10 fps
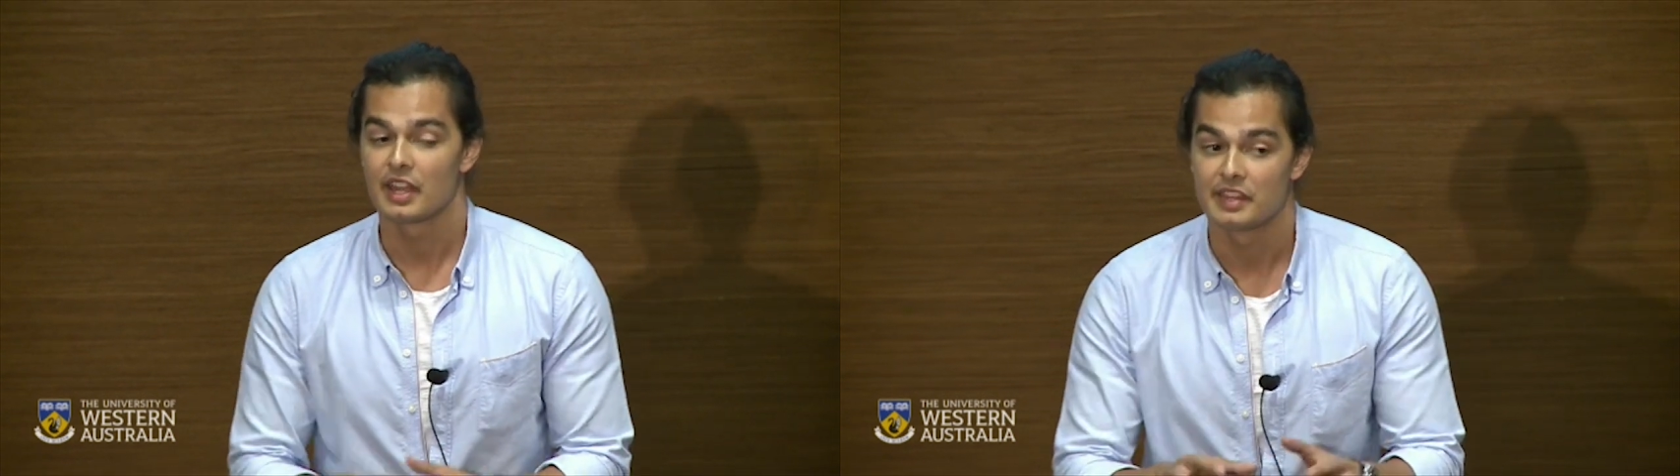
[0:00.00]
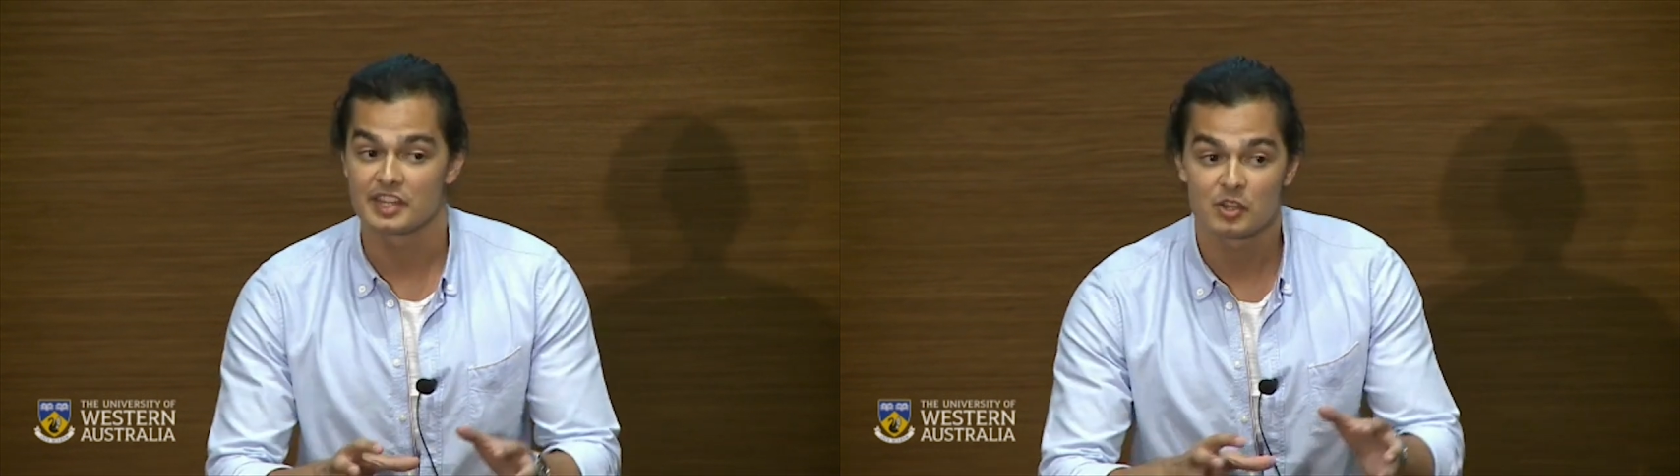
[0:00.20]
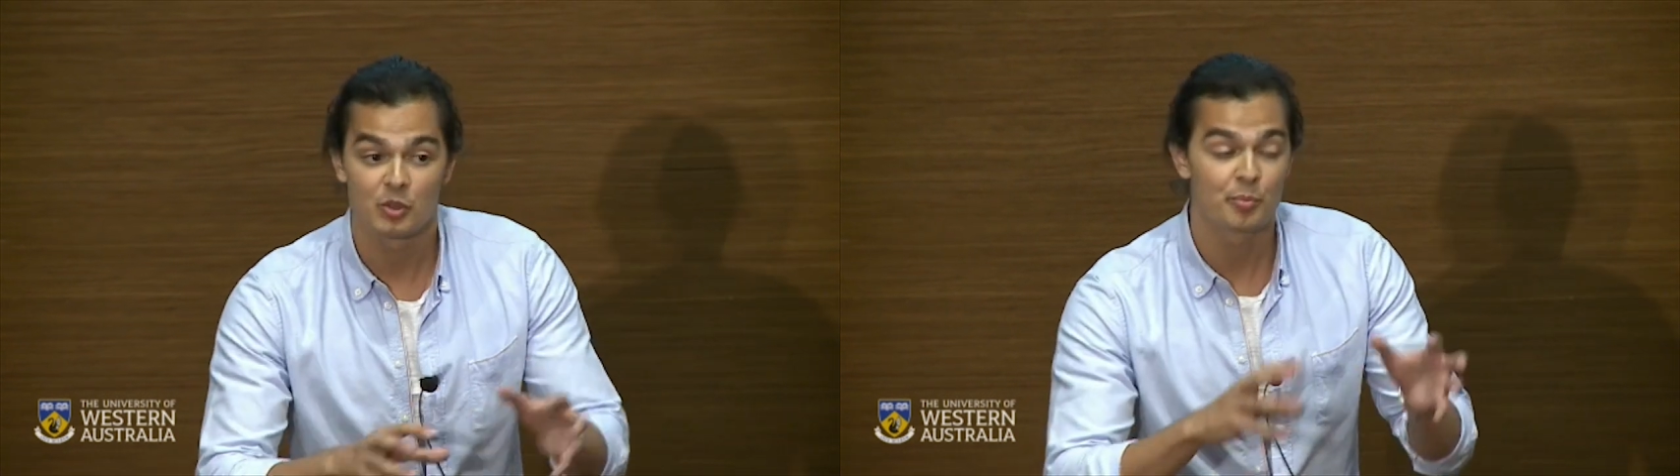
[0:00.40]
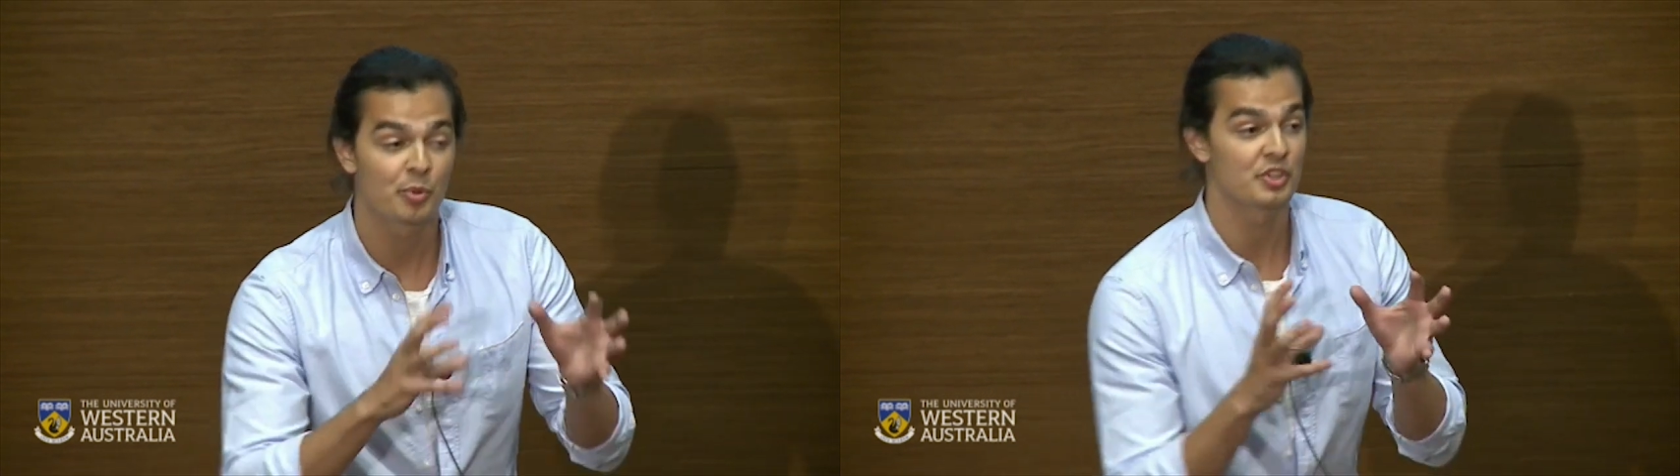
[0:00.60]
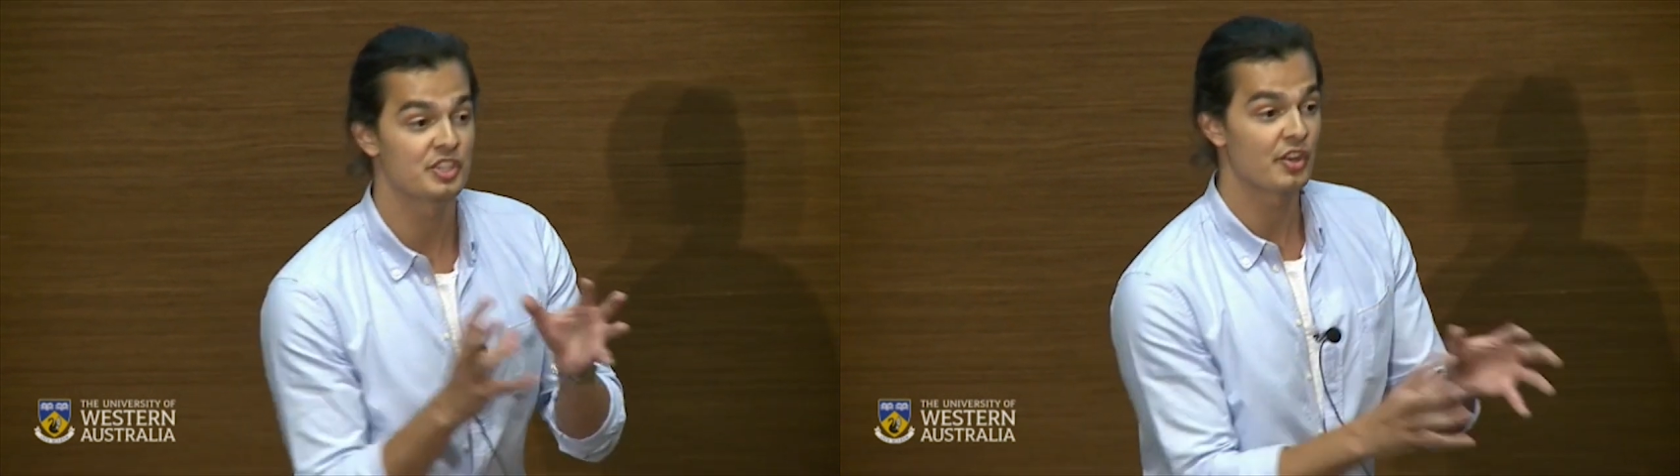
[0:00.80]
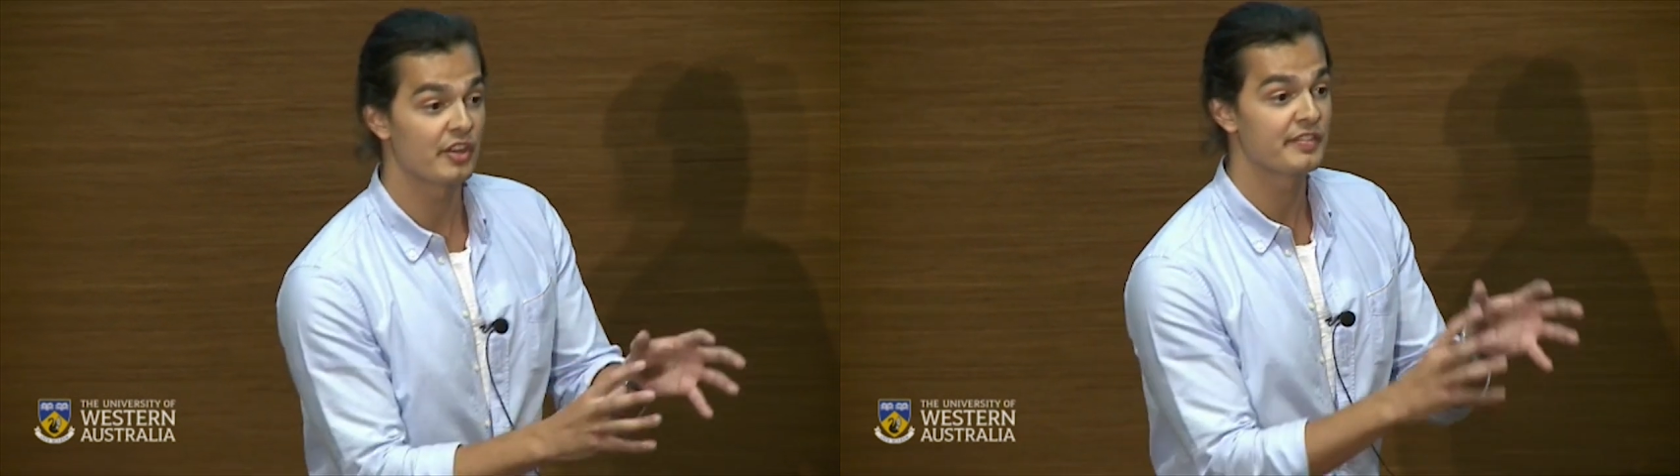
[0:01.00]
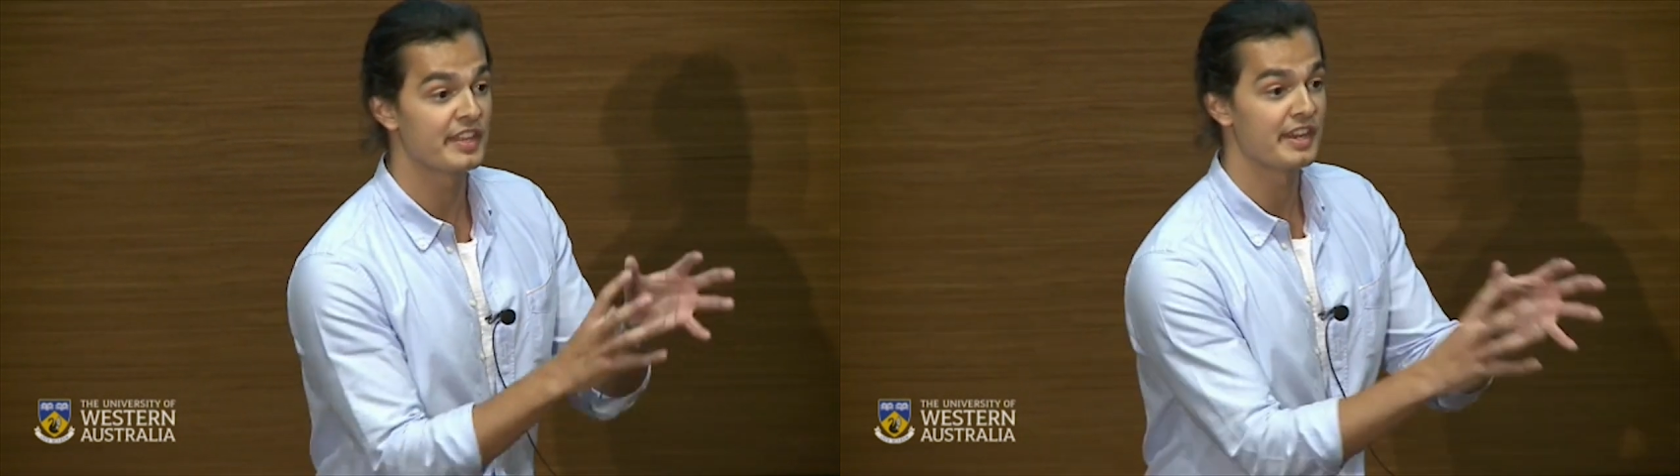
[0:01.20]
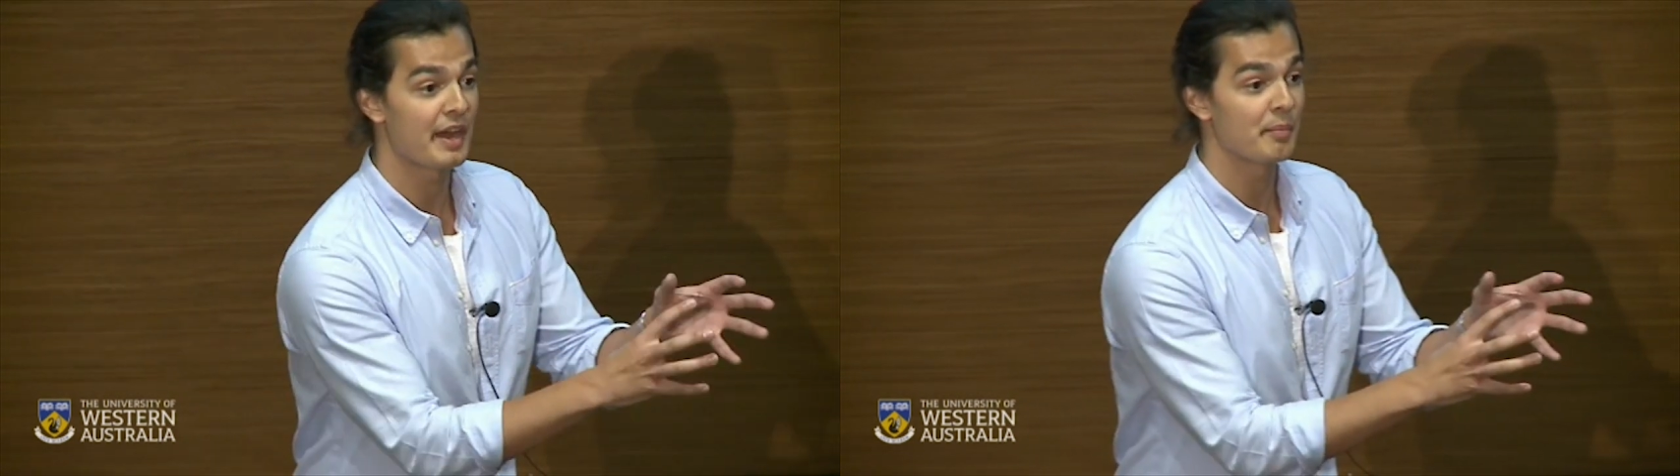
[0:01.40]
This could preserve the
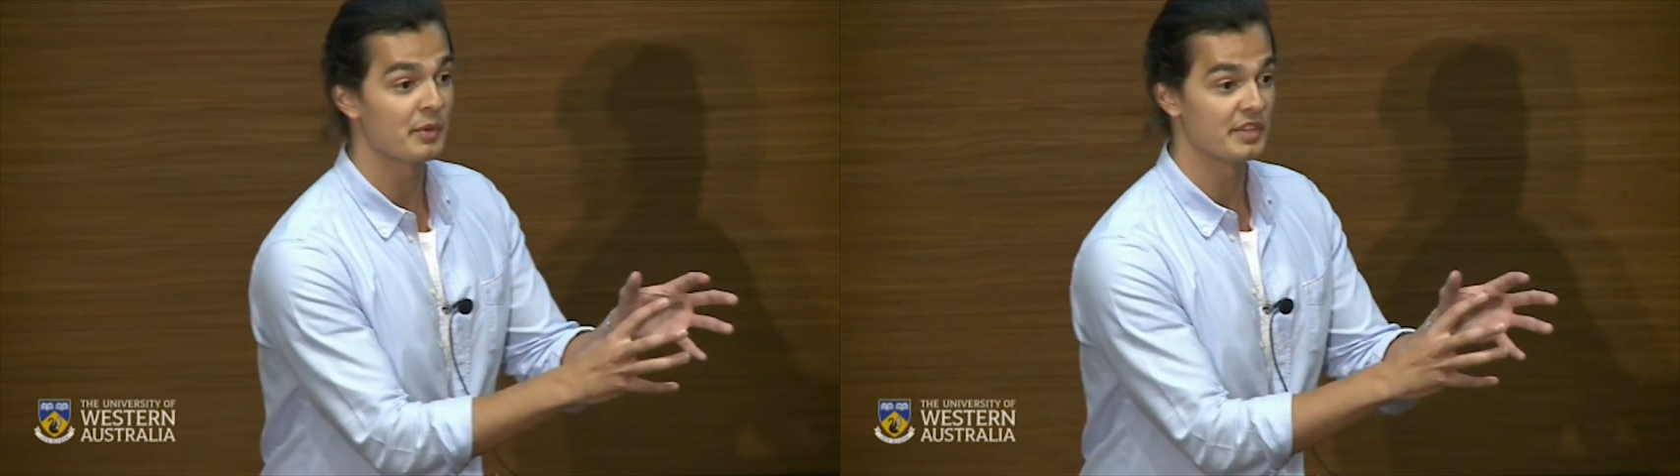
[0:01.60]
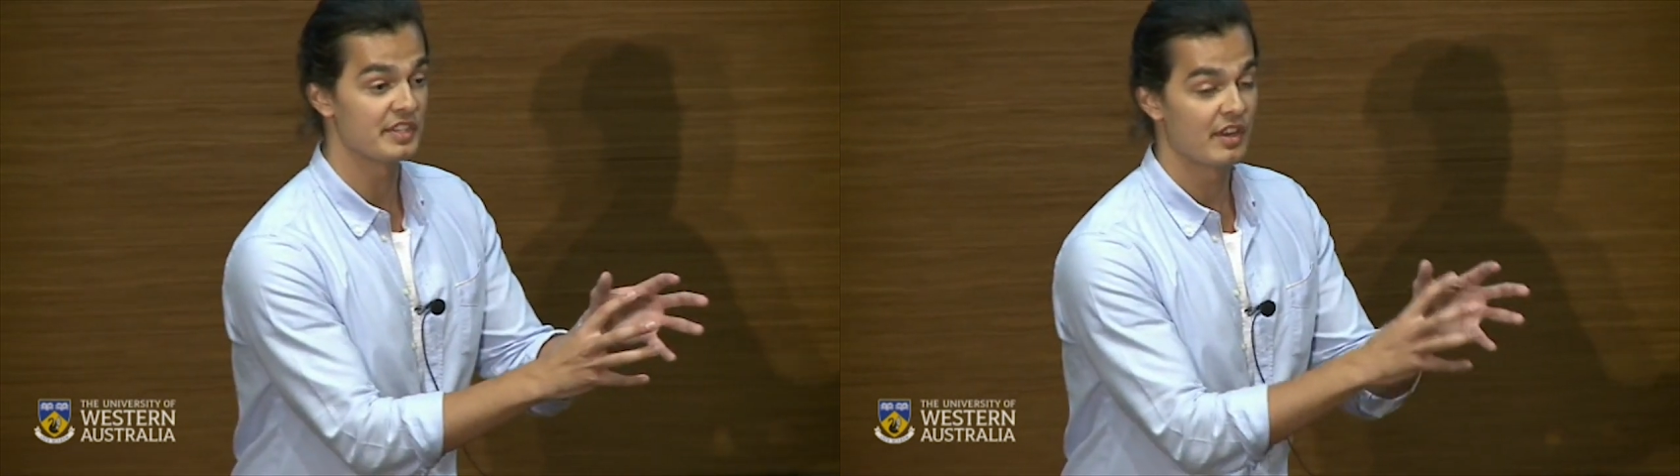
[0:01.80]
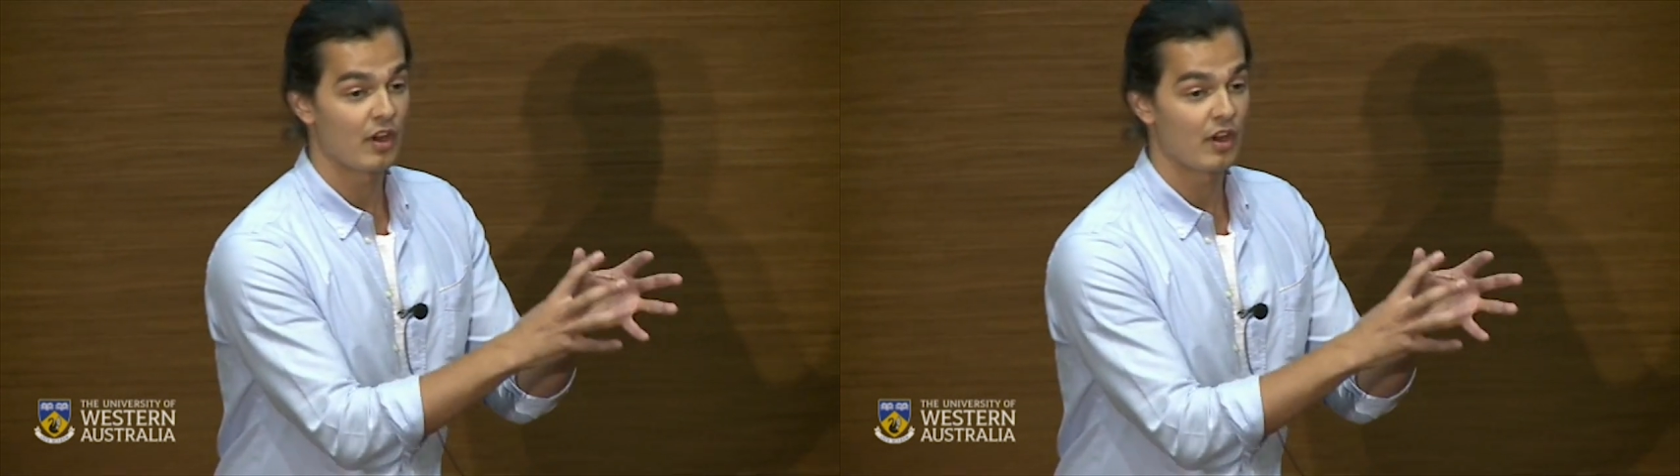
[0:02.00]
numbers